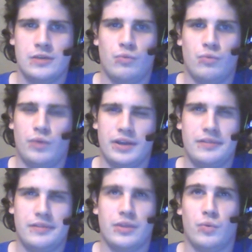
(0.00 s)

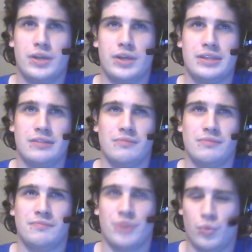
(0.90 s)
what the one
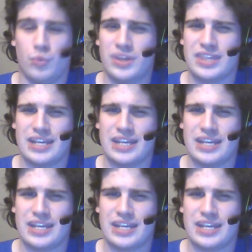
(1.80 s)
thing